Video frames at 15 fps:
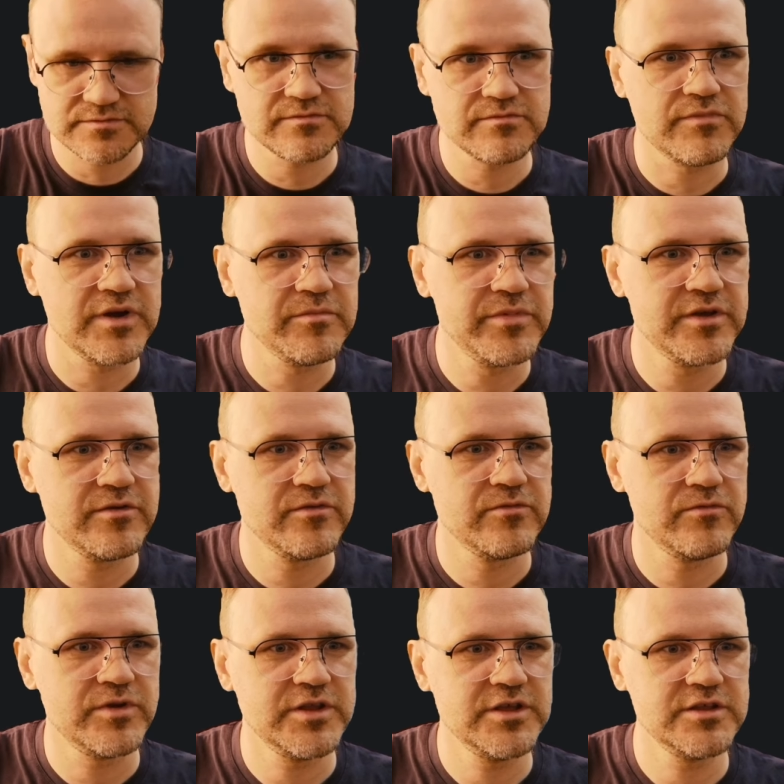Maybe
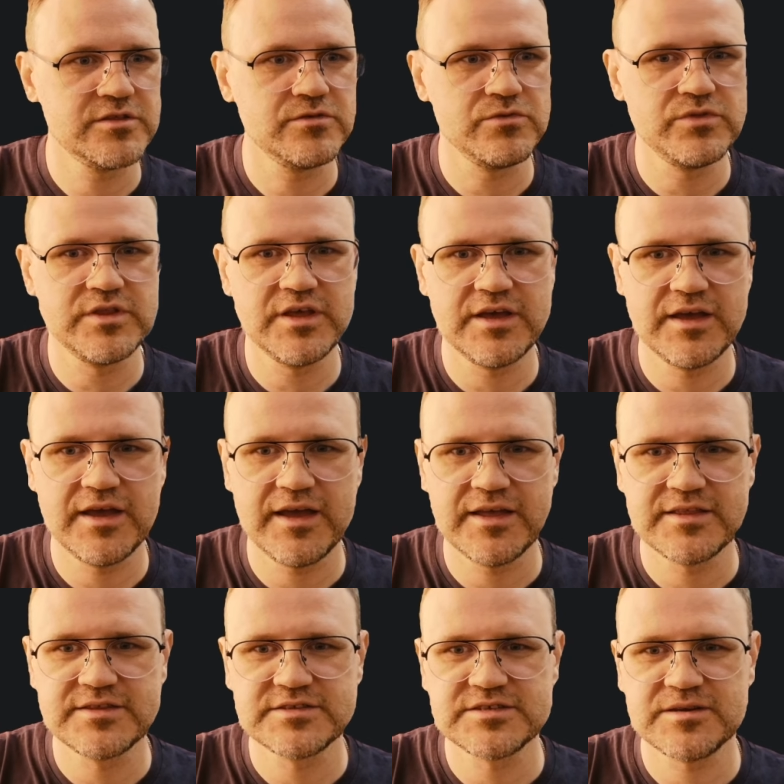we need to
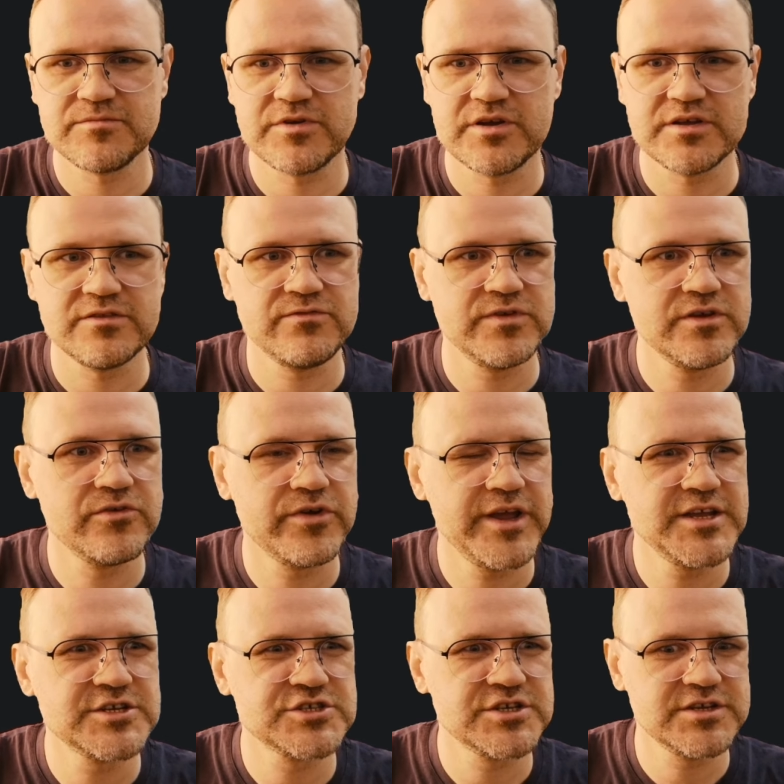add some
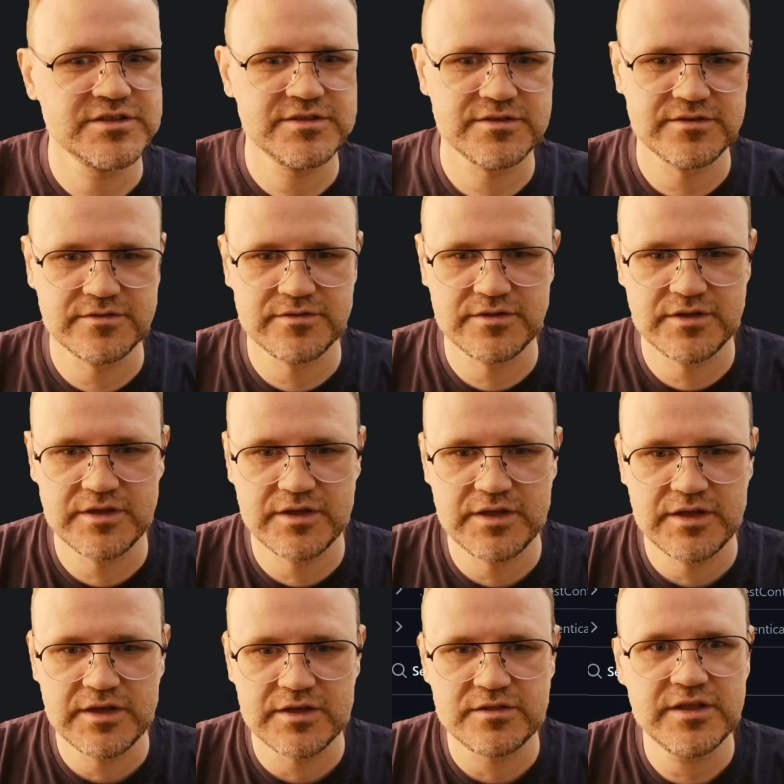configuration.
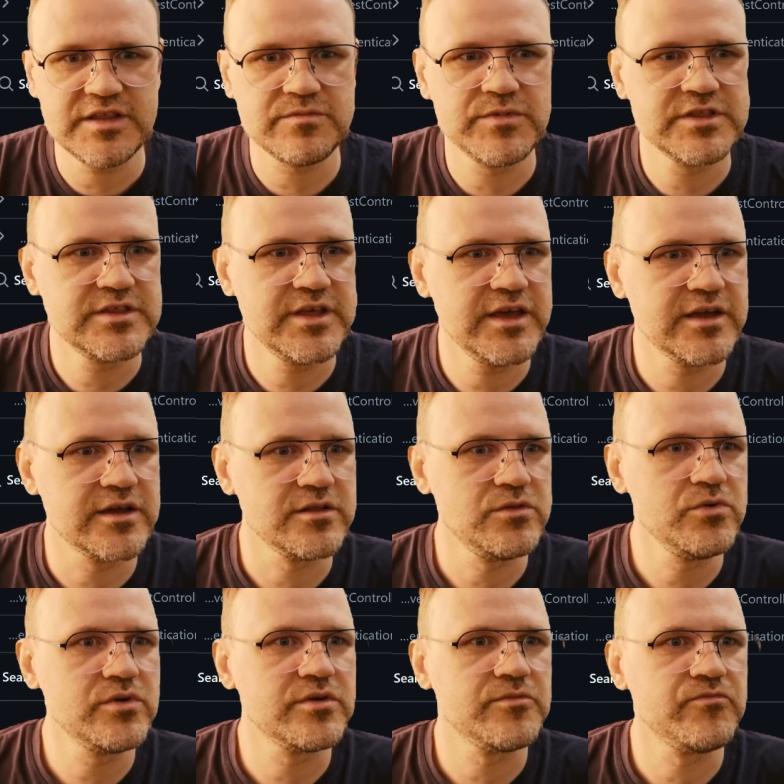Let me take a look.